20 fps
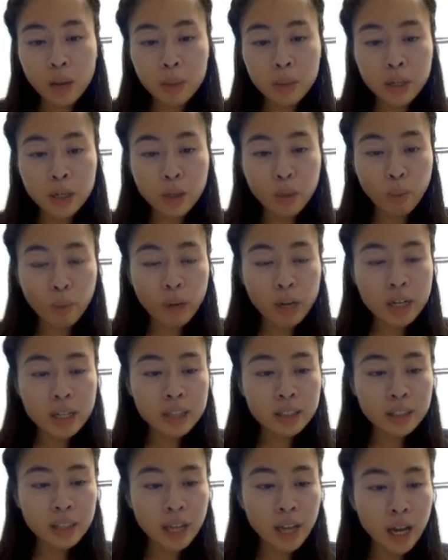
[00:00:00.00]
how many
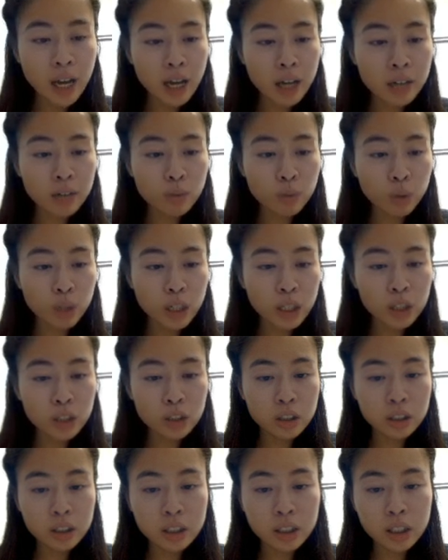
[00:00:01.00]
ratings they had for each
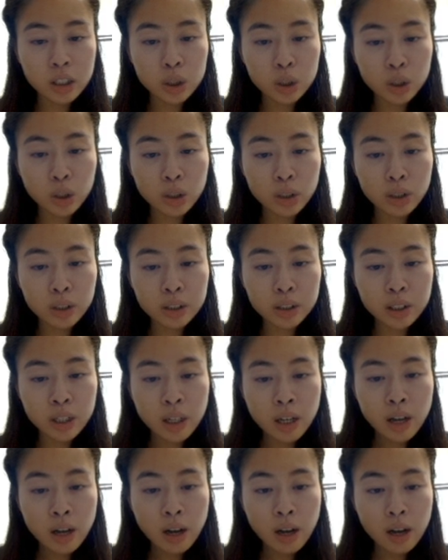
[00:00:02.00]
of the t-shirts,
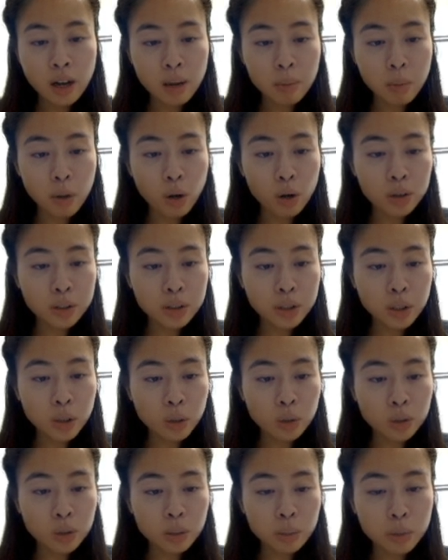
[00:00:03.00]
um,
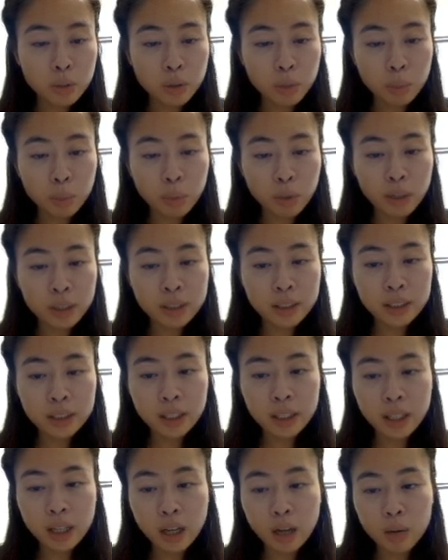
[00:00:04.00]
also some of their
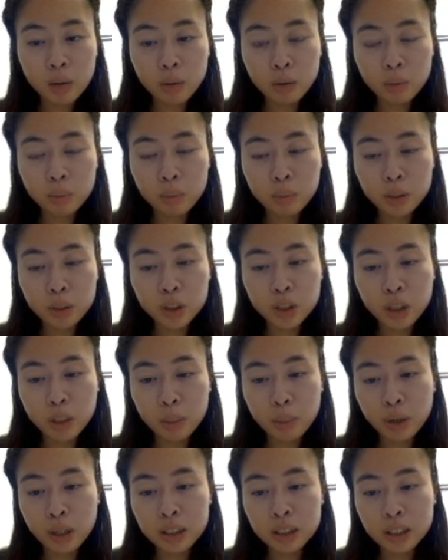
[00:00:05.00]
pricing, how much
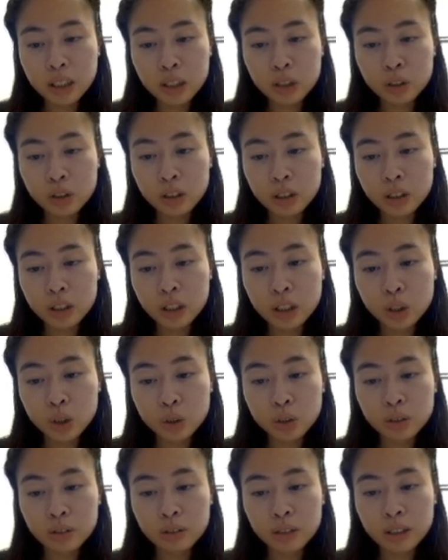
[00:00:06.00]
they priced each of the
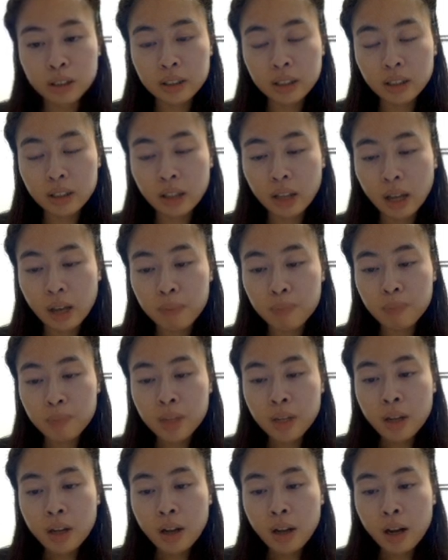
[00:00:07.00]
t-shirts, things like that.
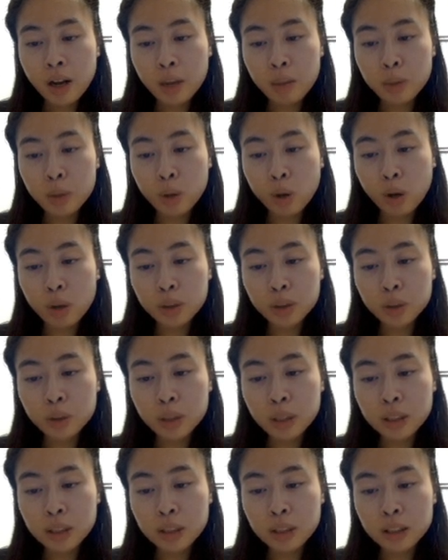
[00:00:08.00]
Um, you'll also
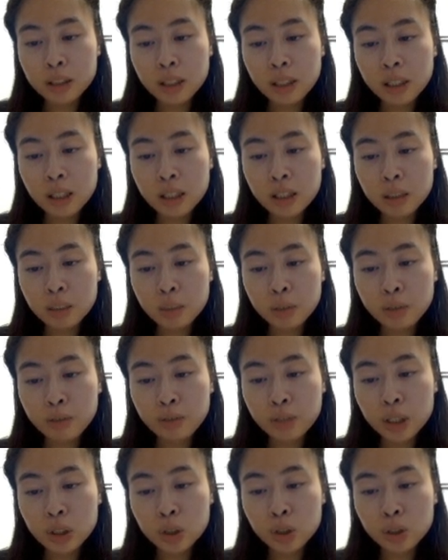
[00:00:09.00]
get to see some of the
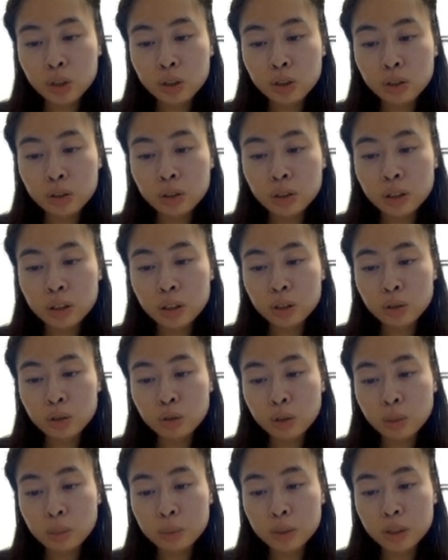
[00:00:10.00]
features,
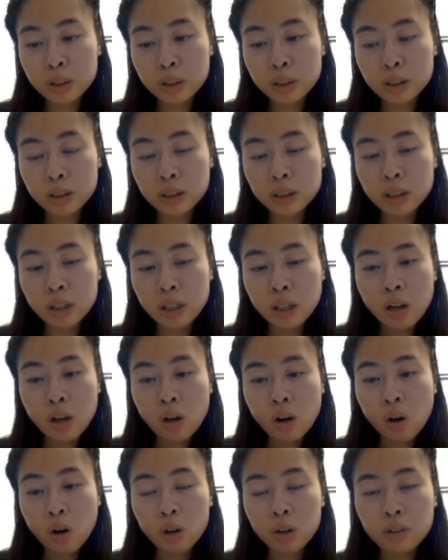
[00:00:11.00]
descriptions,
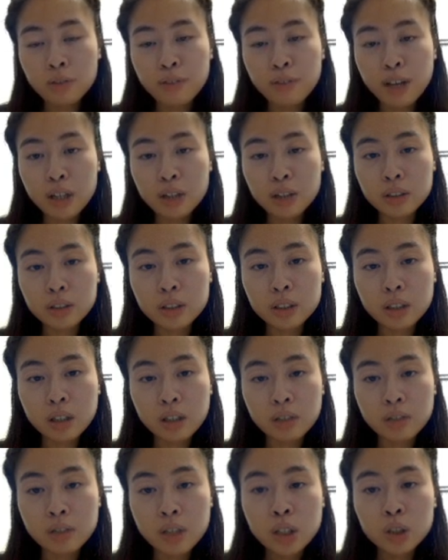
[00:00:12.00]
all of that good
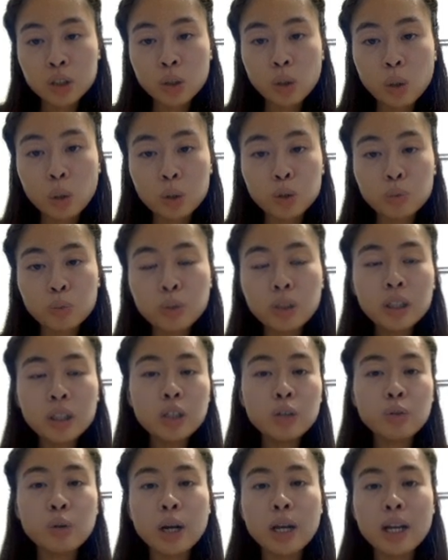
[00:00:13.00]
stuff. So it's a
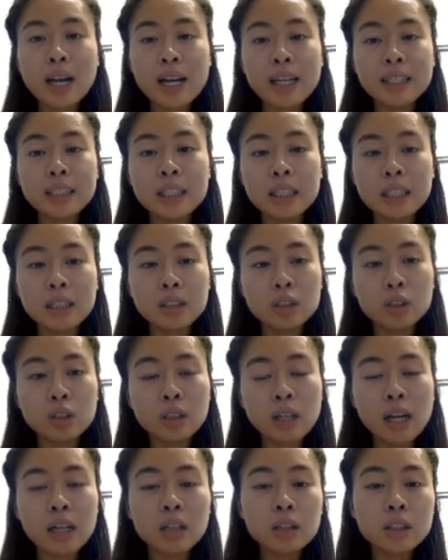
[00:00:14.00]
really great idea
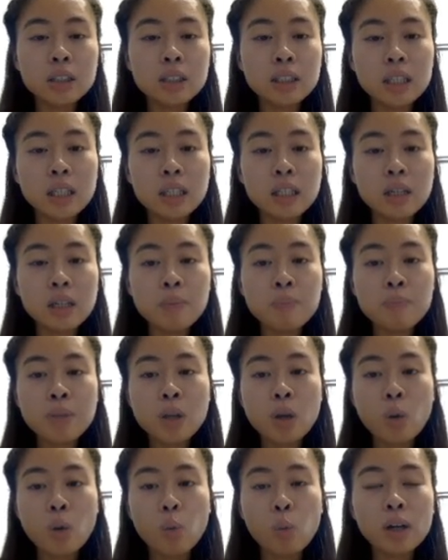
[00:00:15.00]
to kind of see
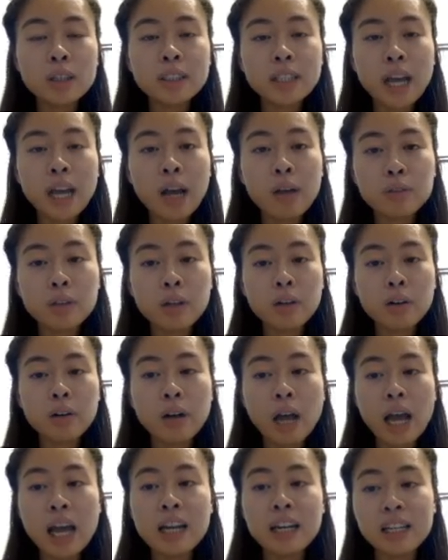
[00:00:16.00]
what's out
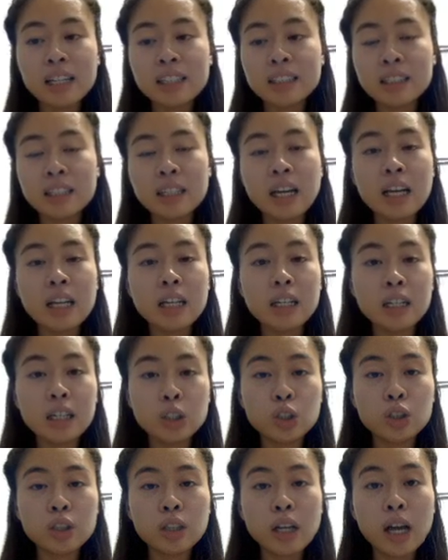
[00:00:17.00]
there and is it a
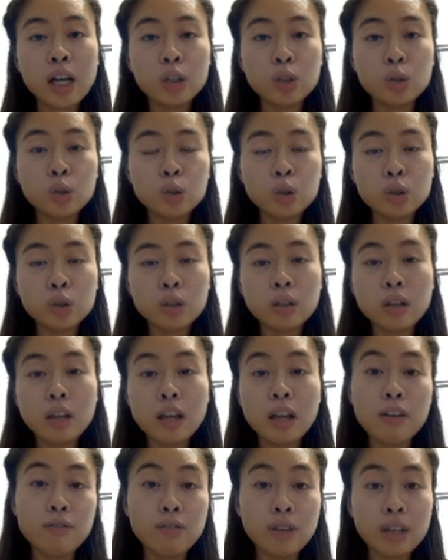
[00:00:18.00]
niche that you should
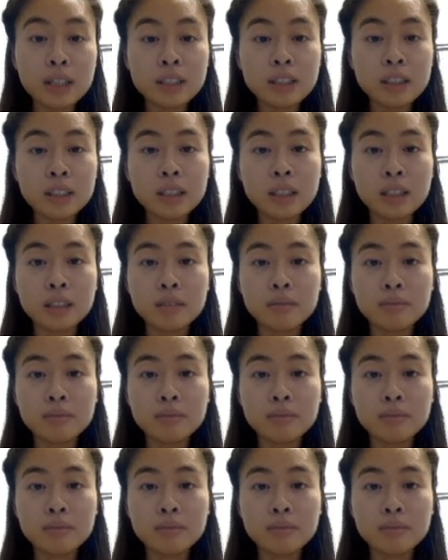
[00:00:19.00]
invest